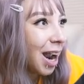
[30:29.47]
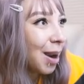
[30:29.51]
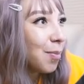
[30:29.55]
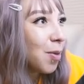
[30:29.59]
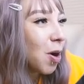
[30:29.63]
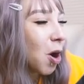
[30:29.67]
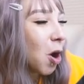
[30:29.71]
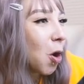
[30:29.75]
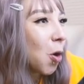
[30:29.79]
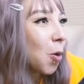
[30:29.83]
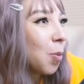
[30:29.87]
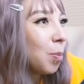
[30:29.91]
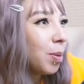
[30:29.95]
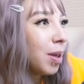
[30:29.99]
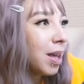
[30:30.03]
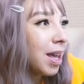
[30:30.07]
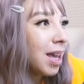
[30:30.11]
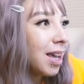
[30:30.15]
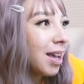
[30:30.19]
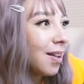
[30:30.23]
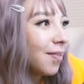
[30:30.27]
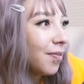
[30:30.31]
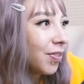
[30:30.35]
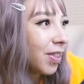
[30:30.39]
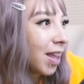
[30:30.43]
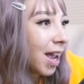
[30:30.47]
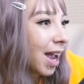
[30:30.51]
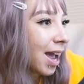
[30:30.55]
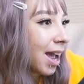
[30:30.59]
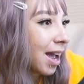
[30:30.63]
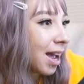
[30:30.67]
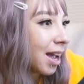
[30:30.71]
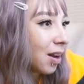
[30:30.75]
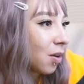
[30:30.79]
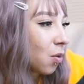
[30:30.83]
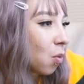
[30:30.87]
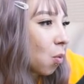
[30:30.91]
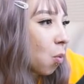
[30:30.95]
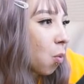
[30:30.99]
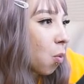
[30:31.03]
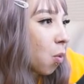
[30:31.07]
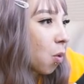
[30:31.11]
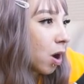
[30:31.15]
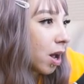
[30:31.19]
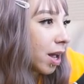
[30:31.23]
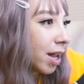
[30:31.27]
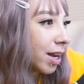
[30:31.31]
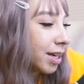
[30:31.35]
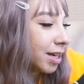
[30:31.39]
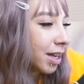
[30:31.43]
I'm hoping that
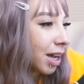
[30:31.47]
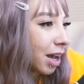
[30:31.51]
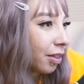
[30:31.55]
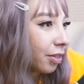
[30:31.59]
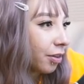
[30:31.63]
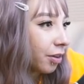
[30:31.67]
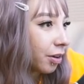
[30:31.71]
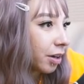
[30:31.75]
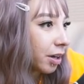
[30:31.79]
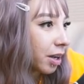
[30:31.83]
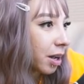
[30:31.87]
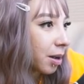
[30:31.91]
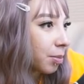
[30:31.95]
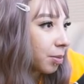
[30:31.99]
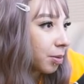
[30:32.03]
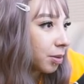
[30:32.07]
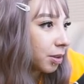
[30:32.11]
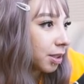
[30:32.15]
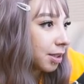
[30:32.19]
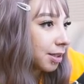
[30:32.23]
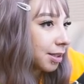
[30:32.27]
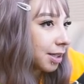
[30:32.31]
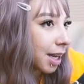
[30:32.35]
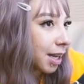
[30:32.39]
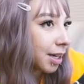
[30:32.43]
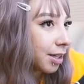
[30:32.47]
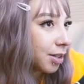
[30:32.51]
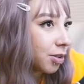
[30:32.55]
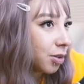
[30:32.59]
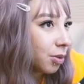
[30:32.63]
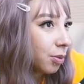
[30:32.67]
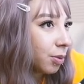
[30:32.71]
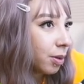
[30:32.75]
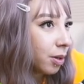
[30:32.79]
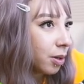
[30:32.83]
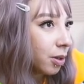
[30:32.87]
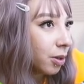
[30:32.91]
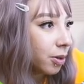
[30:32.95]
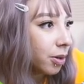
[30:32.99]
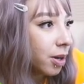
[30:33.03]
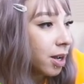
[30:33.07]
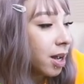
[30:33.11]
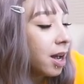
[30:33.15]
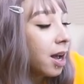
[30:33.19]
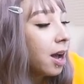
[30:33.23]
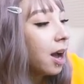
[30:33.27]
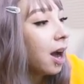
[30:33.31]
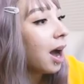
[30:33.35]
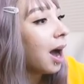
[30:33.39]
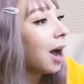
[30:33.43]
one other couple decides to
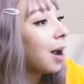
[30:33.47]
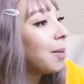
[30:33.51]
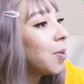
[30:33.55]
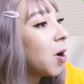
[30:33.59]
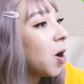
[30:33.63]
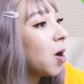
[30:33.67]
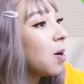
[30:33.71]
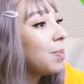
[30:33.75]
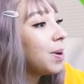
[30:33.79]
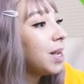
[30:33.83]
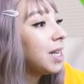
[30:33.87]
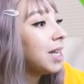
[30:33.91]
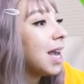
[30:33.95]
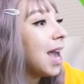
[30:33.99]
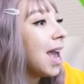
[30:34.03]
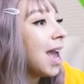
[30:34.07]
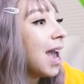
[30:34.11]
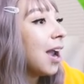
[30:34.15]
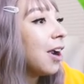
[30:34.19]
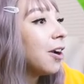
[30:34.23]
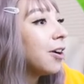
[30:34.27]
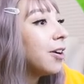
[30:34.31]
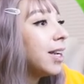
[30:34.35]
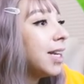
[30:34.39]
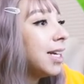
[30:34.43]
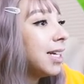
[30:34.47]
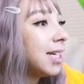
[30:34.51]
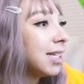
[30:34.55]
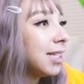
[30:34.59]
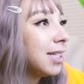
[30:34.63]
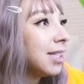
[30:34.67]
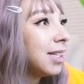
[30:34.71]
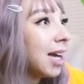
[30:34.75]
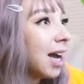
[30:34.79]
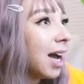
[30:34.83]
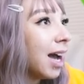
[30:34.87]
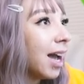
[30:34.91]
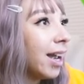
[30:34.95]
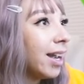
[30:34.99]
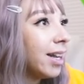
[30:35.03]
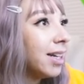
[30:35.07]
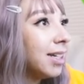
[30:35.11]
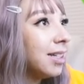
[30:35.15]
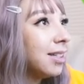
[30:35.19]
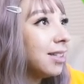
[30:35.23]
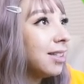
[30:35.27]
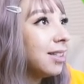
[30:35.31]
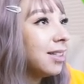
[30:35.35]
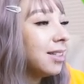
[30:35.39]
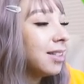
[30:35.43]
woohoo. I'm hoping Harry
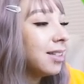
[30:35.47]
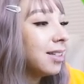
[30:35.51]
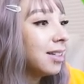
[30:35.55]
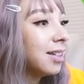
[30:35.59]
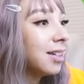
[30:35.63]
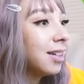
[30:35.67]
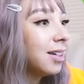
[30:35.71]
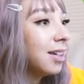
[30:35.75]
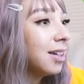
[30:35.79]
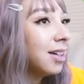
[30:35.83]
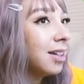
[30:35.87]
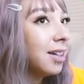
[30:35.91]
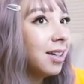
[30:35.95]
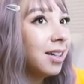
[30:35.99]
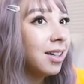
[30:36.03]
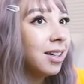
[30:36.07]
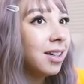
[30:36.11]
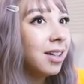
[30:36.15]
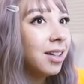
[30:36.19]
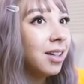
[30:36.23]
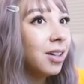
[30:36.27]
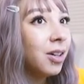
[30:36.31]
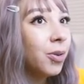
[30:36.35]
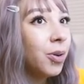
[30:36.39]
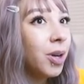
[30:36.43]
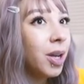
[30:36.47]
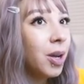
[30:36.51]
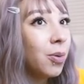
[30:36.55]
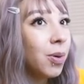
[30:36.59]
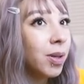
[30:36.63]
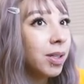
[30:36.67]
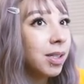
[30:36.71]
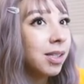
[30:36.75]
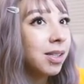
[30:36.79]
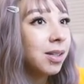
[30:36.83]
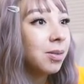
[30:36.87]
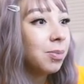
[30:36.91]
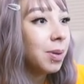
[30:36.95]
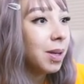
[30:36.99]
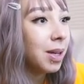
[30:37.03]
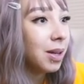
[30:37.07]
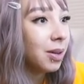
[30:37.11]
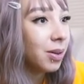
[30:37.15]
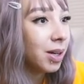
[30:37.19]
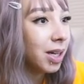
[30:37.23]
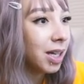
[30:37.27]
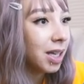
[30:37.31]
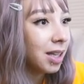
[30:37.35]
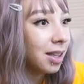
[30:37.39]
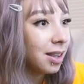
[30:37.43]
decides who he wants to
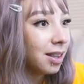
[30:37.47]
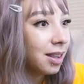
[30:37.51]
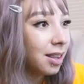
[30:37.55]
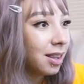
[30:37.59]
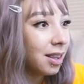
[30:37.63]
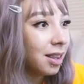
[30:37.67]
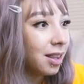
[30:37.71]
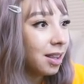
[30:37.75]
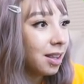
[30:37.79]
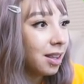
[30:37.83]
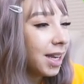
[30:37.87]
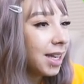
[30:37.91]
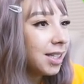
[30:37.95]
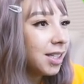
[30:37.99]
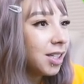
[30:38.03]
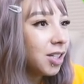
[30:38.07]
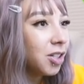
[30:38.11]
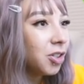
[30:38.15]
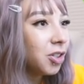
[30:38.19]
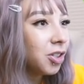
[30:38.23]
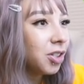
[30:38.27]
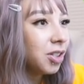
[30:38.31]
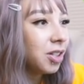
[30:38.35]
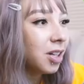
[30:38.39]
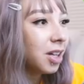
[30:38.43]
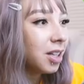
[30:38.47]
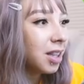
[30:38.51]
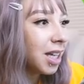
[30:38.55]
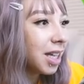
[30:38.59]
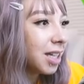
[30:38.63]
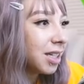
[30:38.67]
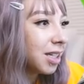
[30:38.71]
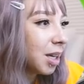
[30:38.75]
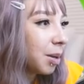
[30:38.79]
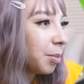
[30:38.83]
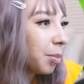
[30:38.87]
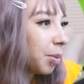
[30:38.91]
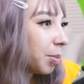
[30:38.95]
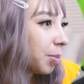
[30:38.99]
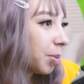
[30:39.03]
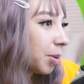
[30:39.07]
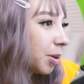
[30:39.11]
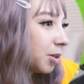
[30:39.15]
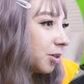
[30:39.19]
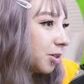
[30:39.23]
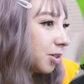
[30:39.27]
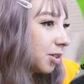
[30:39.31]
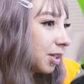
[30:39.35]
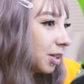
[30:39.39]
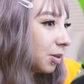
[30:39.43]
be with. I guess he's just not that type of
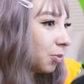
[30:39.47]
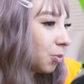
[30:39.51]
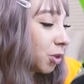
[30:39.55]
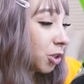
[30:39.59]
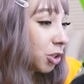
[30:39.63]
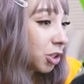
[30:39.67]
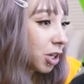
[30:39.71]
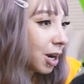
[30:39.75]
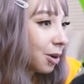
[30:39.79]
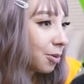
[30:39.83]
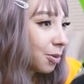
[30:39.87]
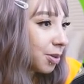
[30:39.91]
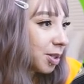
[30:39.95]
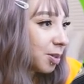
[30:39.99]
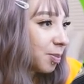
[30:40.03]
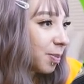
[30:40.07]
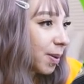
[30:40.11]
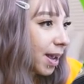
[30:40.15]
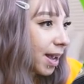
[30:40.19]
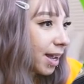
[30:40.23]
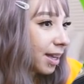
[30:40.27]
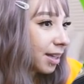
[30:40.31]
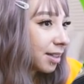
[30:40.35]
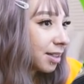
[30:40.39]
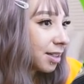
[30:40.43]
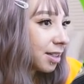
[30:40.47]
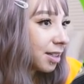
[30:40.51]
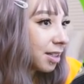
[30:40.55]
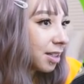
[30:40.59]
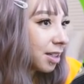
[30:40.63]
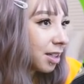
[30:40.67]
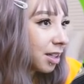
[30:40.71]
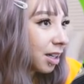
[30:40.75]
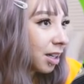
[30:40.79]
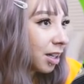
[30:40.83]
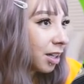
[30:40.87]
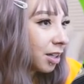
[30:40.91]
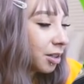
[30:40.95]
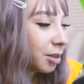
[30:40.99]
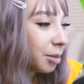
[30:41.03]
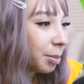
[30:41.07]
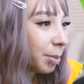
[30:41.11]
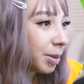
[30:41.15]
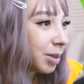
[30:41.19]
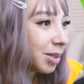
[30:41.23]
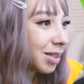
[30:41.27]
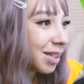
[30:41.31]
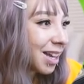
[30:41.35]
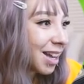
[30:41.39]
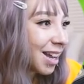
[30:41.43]
person, which I respect.
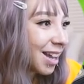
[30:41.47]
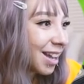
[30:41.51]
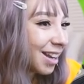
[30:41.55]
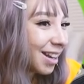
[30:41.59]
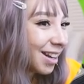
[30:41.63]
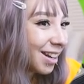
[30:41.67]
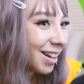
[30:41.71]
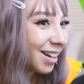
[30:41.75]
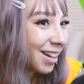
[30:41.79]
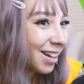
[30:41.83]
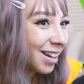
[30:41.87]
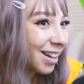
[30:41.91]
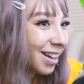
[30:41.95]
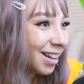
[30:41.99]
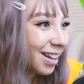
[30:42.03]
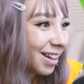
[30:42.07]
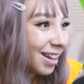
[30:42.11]
100%.